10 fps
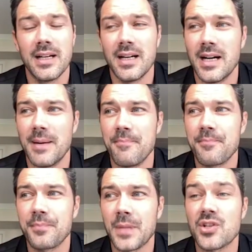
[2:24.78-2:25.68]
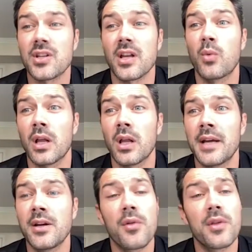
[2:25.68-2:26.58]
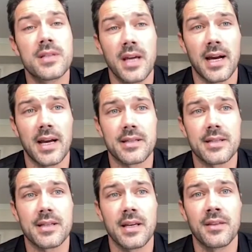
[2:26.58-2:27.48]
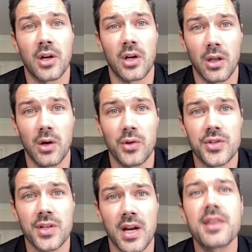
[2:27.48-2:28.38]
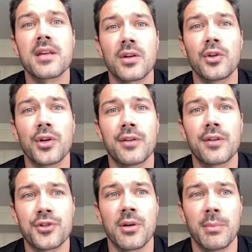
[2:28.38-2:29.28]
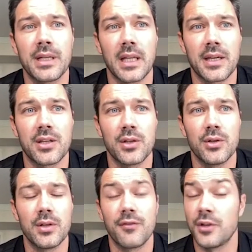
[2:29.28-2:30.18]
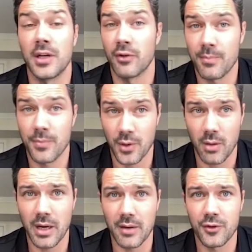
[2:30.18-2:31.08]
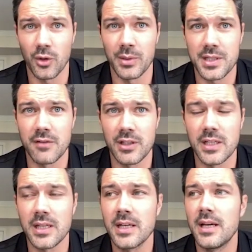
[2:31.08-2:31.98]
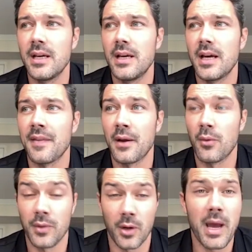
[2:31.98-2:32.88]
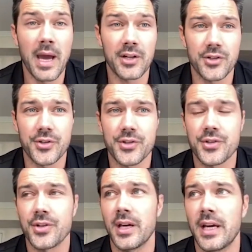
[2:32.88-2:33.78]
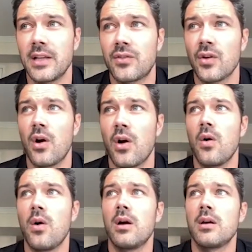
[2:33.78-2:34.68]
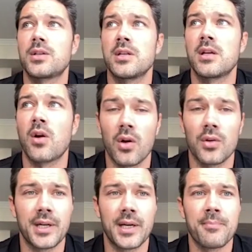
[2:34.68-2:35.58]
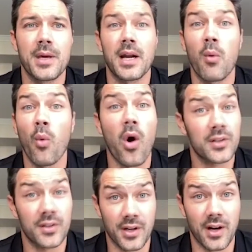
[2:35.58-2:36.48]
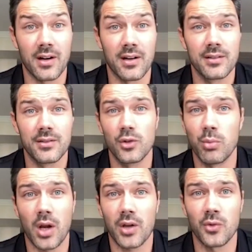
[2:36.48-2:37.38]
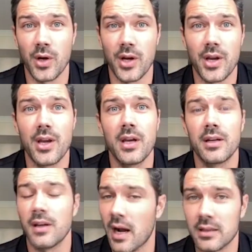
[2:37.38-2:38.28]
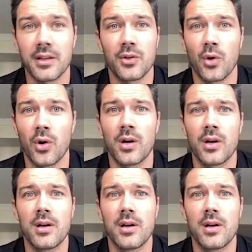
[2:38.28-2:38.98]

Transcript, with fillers: Um, And she's like, "Well, I know these guys, and they're close, and I think they're looking for somebody like you, if you'd ever thought about film and T V. And they, they're managers." And so she called them, and I walked there two blocks away, knocked on the door,